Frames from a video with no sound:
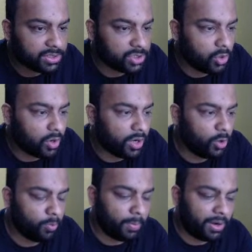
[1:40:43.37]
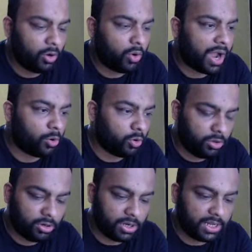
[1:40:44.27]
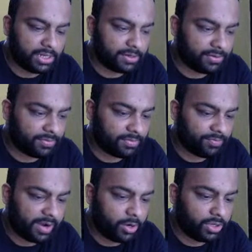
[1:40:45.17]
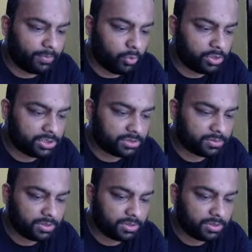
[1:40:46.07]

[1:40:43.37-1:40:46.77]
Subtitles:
So you people know how to find out the poles.